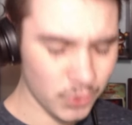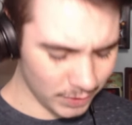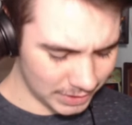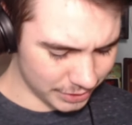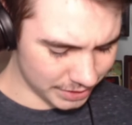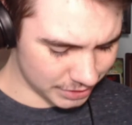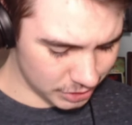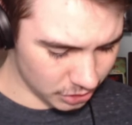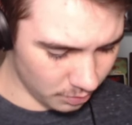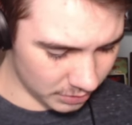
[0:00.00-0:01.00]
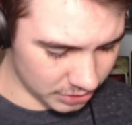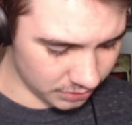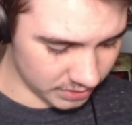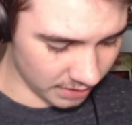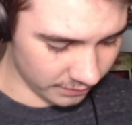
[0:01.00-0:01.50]
We're learning so much
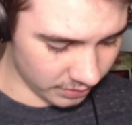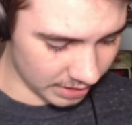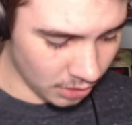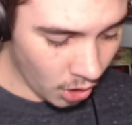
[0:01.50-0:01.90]
new stuff. Okay.